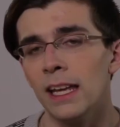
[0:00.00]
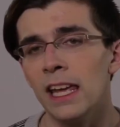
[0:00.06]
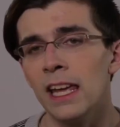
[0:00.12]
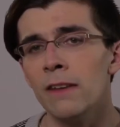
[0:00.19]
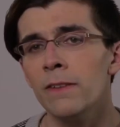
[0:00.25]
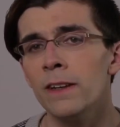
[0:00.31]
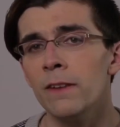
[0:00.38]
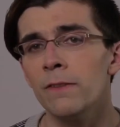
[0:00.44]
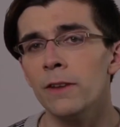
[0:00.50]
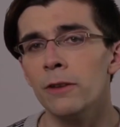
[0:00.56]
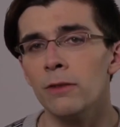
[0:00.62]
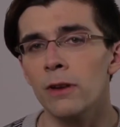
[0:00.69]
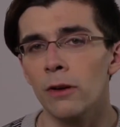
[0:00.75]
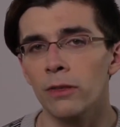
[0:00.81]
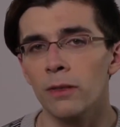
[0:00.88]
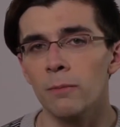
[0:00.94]
Even if you
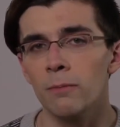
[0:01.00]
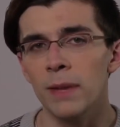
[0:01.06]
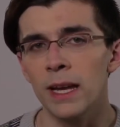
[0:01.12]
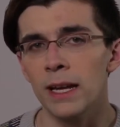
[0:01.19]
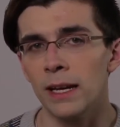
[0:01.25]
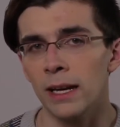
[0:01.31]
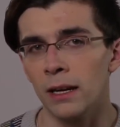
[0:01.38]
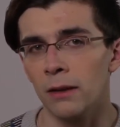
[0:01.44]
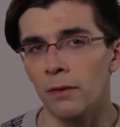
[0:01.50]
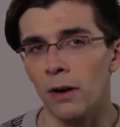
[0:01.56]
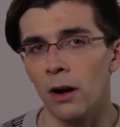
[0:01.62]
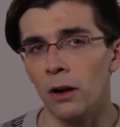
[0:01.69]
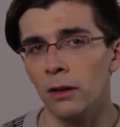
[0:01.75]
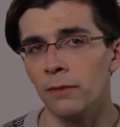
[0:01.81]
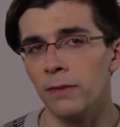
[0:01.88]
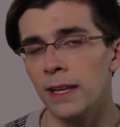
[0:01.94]
know the meaning of
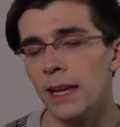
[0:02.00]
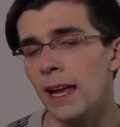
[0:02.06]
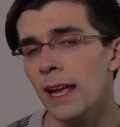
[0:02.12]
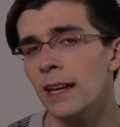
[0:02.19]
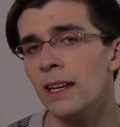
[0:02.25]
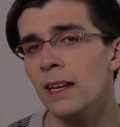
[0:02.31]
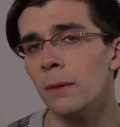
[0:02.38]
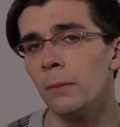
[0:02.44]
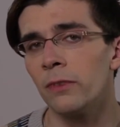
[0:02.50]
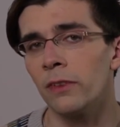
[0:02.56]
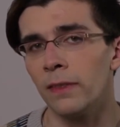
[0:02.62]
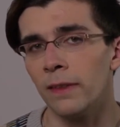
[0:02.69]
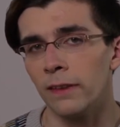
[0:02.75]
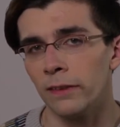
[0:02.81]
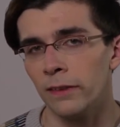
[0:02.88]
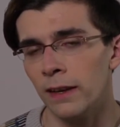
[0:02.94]
all of the idioms
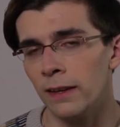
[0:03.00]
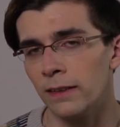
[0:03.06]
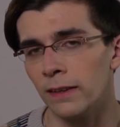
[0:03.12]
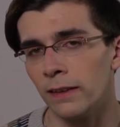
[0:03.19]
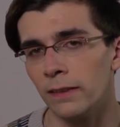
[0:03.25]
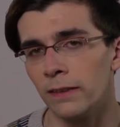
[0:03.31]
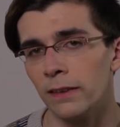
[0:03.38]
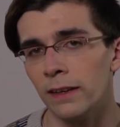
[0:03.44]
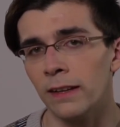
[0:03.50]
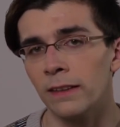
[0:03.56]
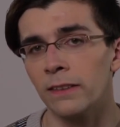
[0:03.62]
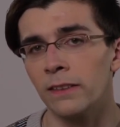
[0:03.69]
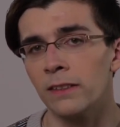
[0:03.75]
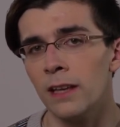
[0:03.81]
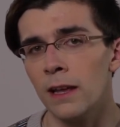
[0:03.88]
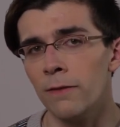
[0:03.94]
in the sentence,
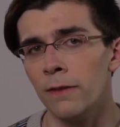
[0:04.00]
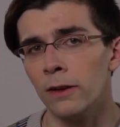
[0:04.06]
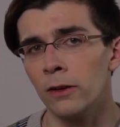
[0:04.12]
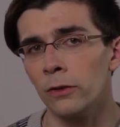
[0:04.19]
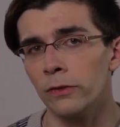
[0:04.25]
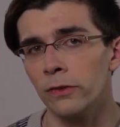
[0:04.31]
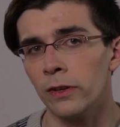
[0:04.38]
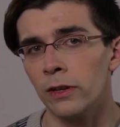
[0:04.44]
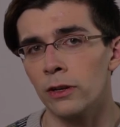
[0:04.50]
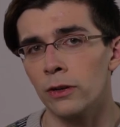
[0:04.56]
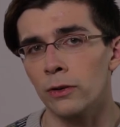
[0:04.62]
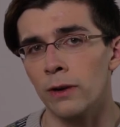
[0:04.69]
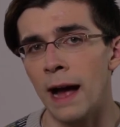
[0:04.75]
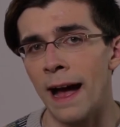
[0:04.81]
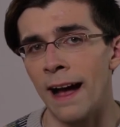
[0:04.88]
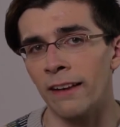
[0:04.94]
it's difficult to
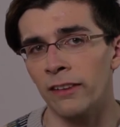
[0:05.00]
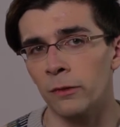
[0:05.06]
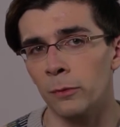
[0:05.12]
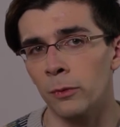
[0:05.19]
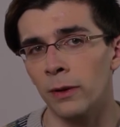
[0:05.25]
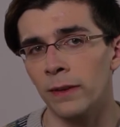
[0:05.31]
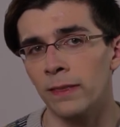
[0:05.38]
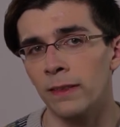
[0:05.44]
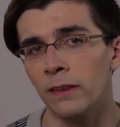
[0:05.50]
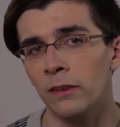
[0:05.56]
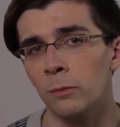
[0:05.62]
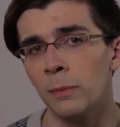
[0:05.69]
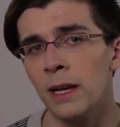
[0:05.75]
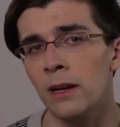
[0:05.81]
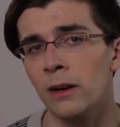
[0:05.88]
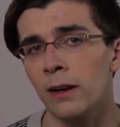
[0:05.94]
grasp what the
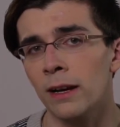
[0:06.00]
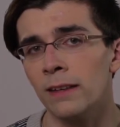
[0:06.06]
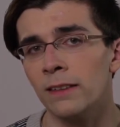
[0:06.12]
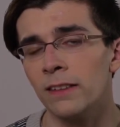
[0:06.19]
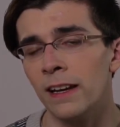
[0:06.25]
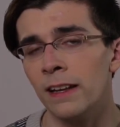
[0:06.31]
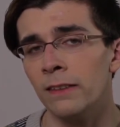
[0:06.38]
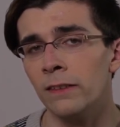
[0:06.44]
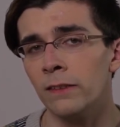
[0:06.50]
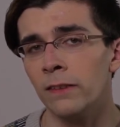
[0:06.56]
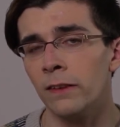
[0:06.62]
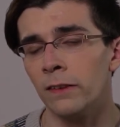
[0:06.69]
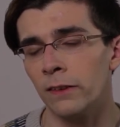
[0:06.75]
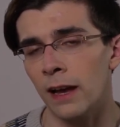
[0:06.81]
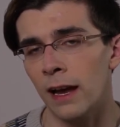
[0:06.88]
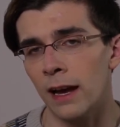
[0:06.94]
speaker intends
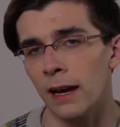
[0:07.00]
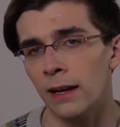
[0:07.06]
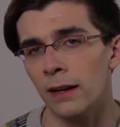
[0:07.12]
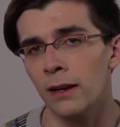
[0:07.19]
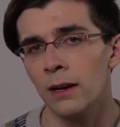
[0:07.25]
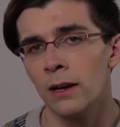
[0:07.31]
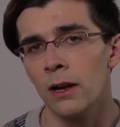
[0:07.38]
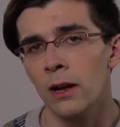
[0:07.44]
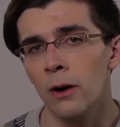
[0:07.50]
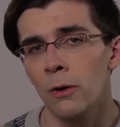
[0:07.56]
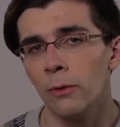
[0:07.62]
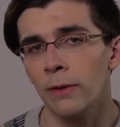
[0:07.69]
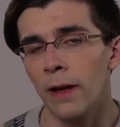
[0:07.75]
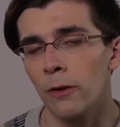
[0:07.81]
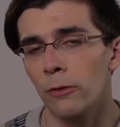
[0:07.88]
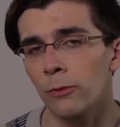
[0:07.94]
to say
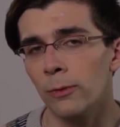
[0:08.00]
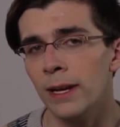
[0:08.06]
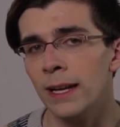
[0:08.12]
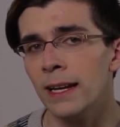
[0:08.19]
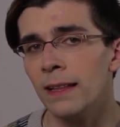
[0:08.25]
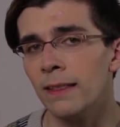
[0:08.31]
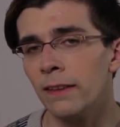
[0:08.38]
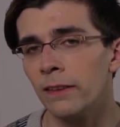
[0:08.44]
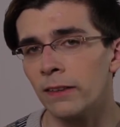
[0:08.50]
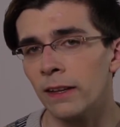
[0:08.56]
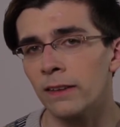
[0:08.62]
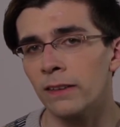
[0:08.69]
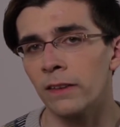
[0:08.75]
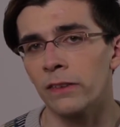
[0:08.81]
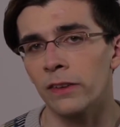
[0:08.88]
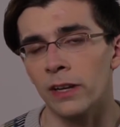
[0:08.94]
without reading the
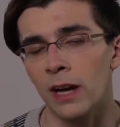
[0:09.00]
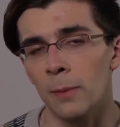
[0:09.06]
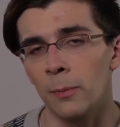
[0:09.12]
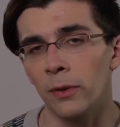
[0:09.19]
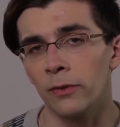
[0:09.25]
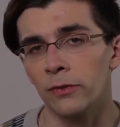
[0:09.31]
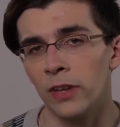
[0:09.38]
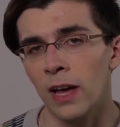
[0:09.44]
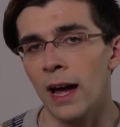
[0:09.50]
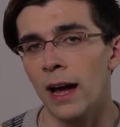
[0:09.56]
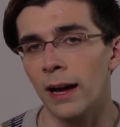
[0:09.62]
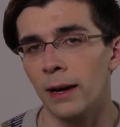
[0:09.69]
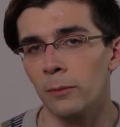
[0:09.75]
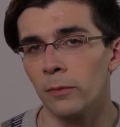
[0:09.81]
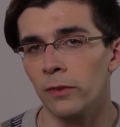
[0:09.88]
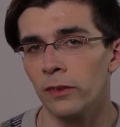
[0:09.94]
sentence a couple of
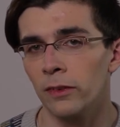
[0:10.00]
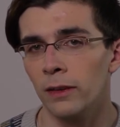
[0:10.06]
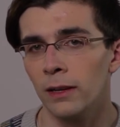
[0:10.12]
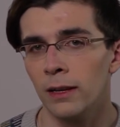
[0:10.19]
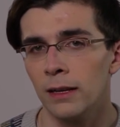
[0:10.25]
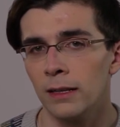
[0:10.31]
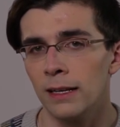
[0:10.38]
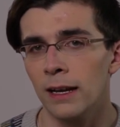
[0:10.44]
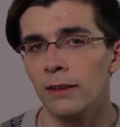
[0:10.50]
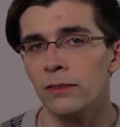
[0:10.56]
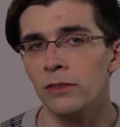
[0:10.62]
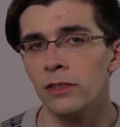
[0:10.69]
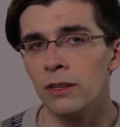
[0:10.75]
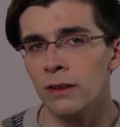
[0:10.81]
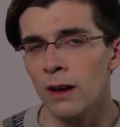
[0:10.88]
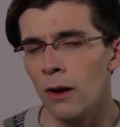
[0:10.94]
times. Now,
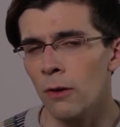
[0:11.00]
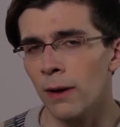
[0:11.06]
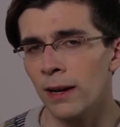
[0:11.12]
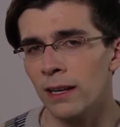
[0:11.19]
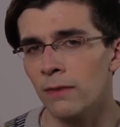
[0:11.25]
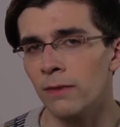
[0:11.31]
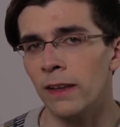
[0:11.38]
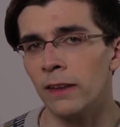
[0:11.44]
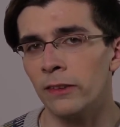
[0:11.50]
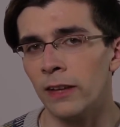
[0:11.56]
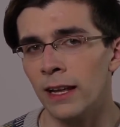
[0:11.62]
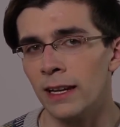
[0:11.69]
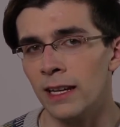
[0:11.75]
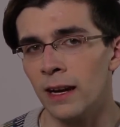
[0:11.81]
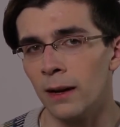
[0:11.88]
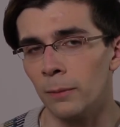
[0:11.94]
do you know any of these
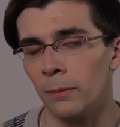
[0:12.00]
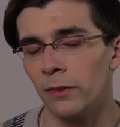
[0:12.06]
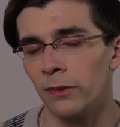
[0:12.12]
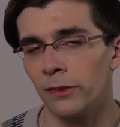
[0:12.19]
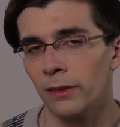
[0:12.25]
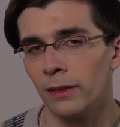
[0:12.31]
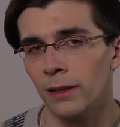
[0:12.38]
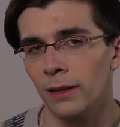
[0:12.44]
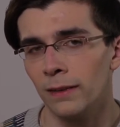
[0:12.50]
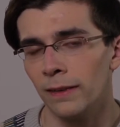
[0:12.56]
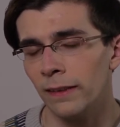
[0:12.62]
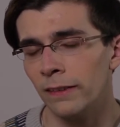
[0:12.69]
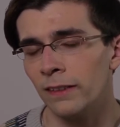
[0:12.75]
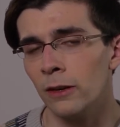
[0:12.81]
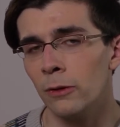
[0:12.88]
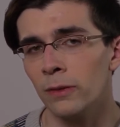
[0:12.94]
idioms?
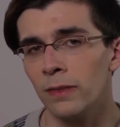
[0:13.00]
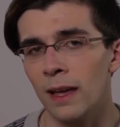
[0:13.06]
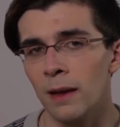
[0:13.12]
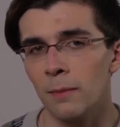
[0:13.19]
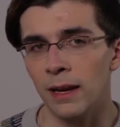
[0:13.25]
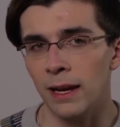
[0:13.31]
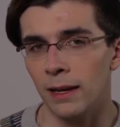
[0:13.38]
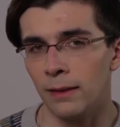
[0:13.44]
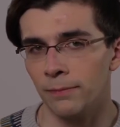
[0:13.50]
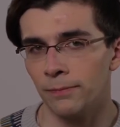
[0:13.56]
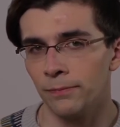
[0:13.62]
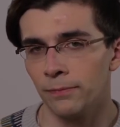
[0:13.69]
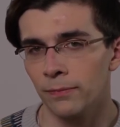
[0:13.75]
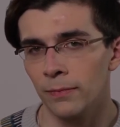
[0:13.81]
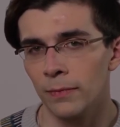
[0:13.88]
Let's see what they mean.